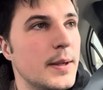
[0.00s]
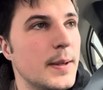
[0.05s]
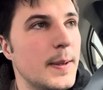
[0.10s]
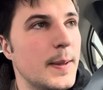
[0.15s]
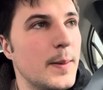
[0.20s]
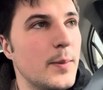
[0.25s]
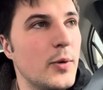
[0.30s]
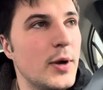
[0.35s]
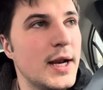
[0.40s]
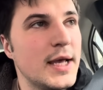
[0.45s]

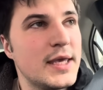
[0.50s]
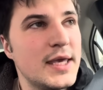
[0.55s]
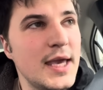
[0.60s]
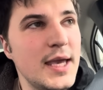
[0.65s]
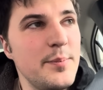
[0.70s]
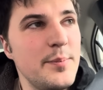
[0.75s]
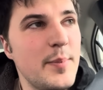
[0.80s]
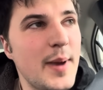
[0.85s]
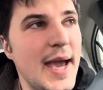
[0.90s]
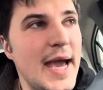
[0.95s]
When I
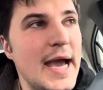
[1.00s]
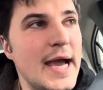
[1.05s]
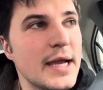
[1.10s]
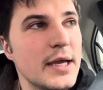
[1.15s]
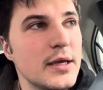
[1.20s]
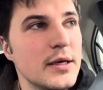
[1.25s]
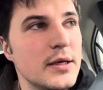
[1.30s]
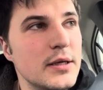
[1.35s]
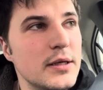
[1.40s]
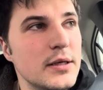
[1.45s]
came back,
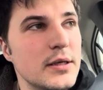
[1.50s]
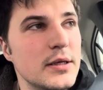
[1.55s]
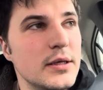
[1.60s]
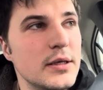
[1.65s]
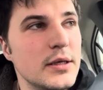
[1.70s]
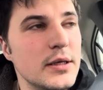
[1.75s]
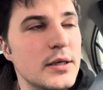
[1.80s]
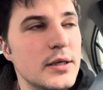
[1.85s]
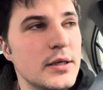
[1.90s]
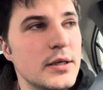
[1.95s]

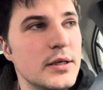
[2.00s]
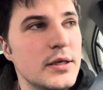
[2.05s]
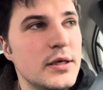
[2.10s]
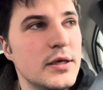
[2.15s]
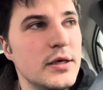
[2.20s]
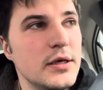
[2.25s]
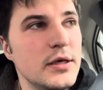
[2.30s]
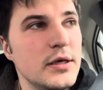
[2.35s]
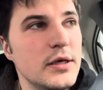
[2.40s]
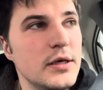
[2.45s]

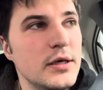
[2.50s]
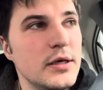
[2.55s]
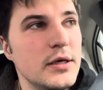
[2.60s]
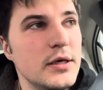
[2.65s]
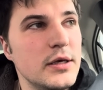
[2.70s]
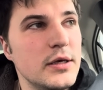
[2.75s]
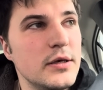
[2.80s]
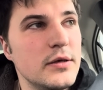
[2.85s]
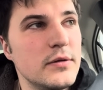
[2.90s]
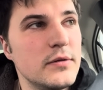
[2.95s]

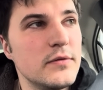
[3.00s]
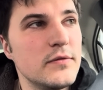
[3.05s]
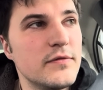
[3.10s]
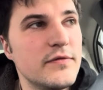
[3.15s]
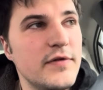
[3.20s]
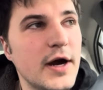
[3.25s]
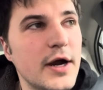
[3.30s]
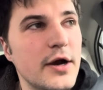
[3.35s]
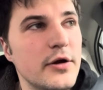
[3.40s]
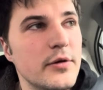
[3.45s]
he
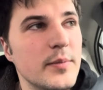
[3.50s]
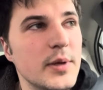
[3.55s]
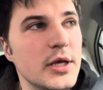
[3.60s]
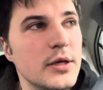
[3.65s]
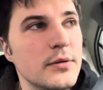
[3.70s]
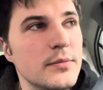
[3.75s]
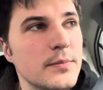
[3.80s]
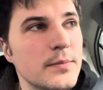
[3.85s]
fired me.